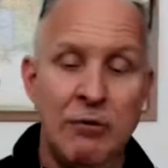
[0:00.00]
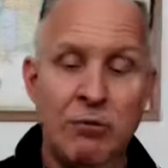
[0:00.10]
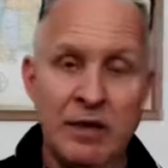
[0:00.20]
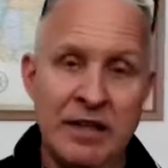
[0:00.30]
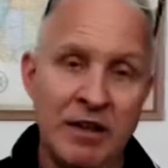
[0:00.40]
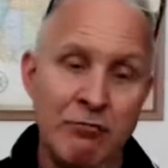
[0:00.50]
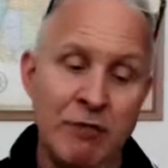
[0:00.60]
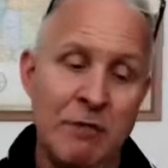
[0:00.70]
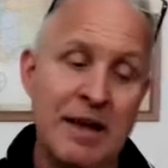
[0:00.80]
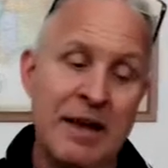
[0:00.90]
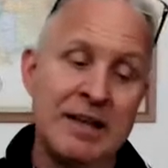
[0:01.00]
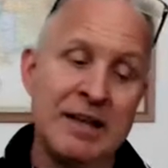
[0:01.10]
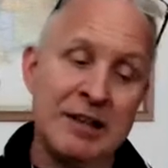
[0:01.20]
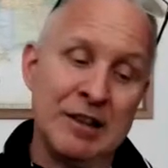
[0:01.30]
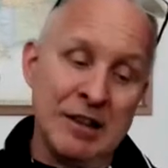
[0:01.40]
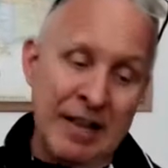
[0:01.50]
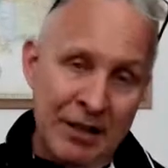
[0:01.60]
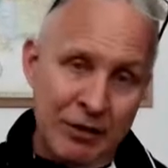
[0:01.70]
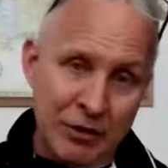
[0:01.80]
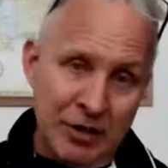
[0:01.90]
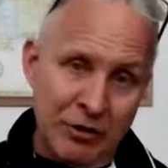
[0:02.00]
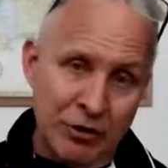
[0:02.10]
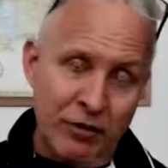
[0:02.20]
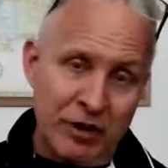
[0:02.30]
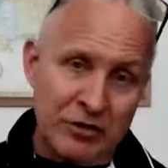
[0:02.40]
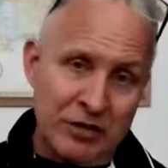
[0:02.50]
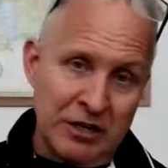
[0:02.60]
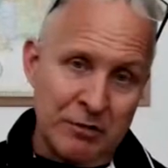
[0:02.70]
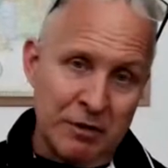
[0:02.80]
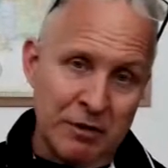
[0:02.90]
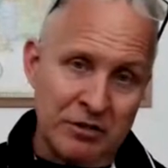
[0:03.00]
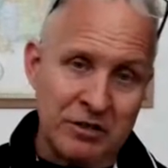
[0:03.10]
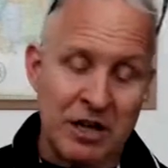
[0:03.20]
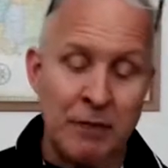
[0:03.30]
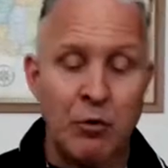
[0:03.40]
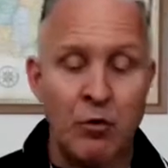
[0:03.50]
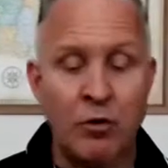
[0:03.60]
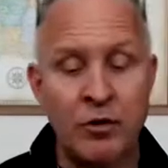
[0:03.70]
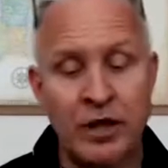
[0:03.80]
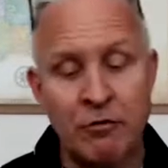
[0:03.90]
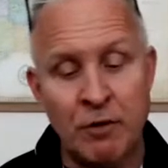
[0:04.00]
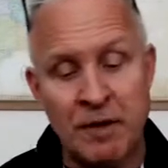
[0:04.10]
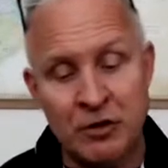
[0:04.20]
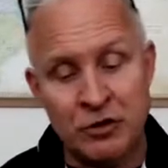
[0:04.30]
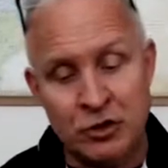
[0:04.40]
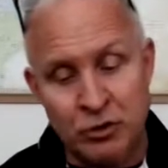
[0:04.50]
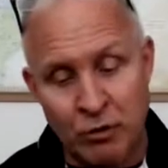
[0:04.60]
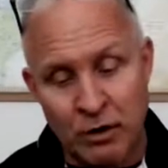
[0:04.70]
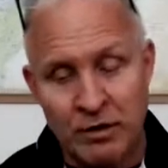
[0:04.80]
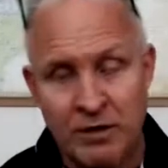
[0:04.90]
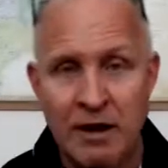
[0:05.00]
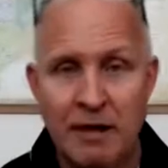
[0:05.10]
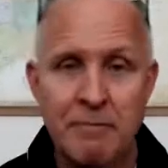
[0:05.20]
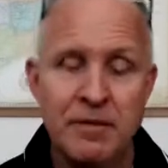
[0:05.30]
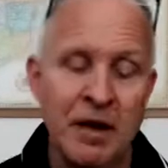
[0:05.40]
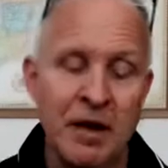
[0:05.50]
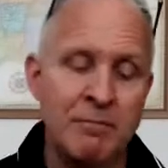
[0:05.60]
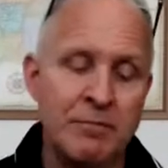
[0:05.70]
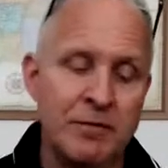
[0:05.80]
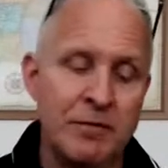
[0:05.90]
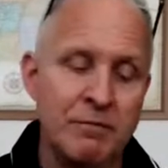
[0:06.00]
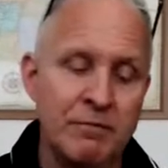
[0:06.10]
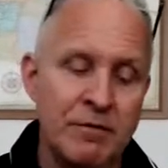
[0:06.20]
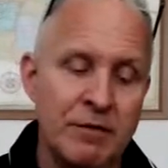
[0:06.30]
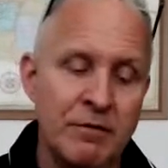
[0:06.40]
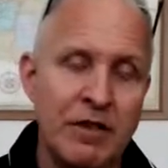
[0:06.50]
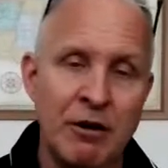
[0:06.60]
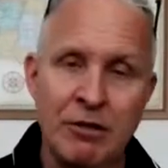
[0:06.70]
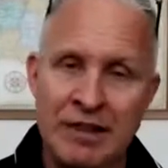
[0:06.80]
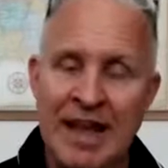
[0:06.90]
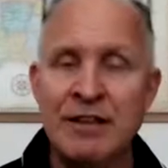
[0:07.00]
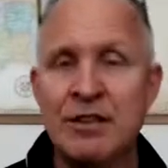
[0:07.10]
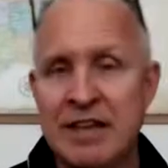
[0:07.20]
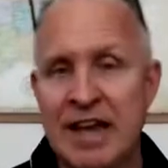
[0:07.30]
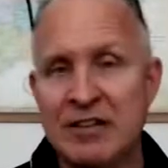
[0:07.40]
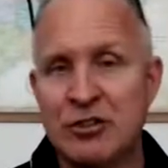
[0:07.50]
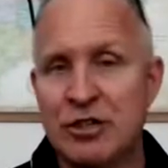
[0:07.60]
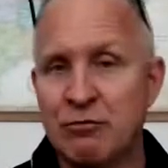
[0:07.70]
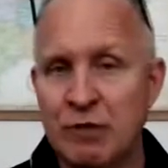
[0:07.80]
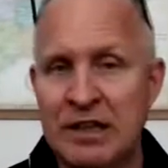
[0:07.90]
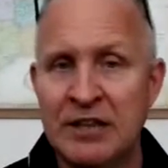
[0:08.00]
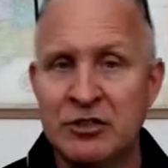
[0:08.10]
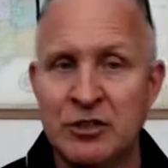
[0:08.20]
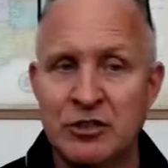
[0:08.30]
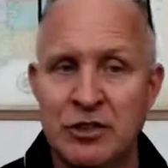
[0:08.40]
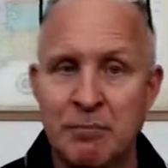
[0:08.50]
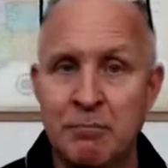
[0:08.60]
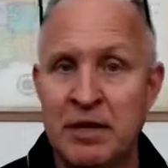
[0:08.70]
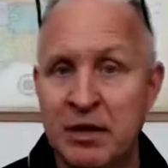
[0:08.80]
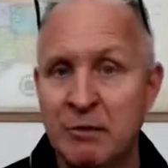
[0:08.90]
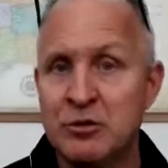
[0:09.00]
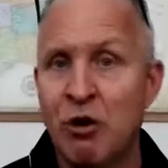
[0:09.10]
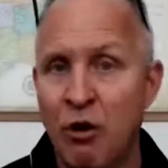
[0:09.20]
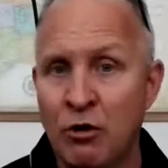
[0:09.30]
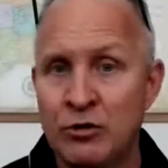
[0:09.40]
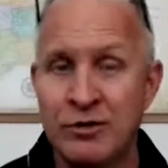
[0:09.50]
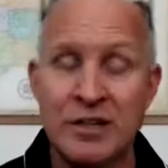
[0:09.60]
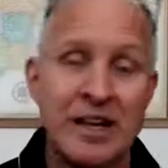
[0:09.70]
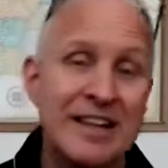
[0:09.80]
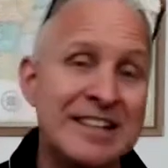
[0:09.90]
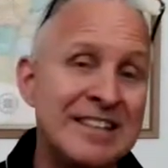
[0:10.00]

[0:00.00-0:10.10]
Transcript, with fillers: And when they remain lengthened over extended periods of time or they remain shortened, um, their length tension relationship becomes altered,